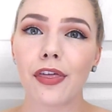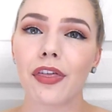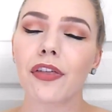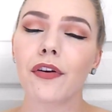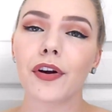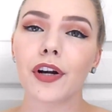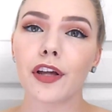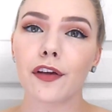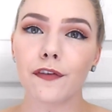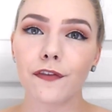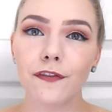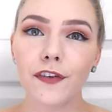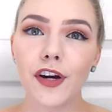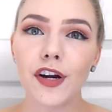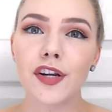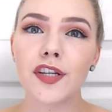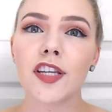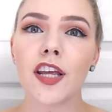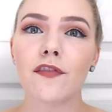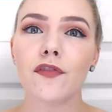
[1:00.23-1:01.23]

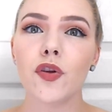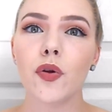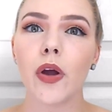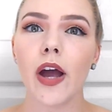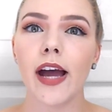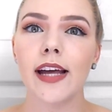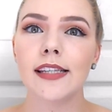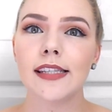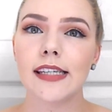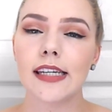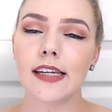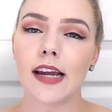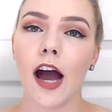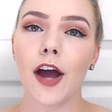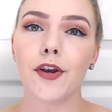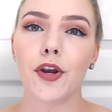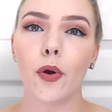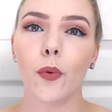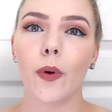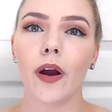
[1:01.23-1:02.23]
31st. If you guys did
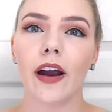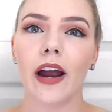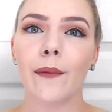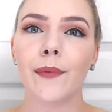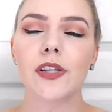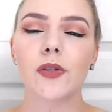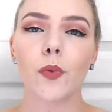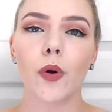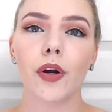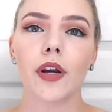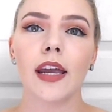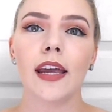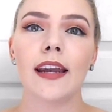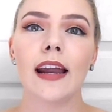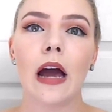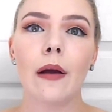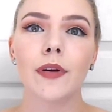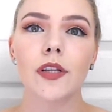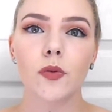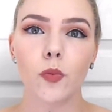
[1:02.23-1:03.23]
not know where I was
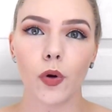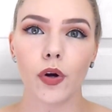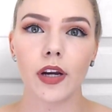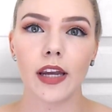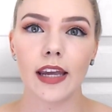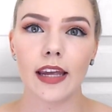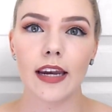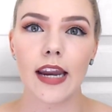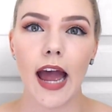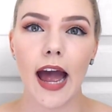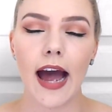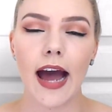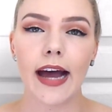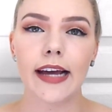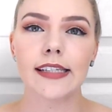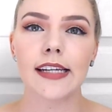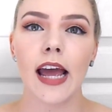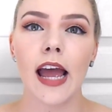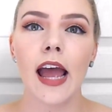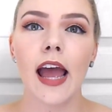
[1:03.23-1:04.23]
working, I was working
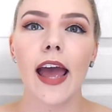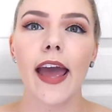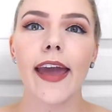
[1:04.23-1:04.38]
at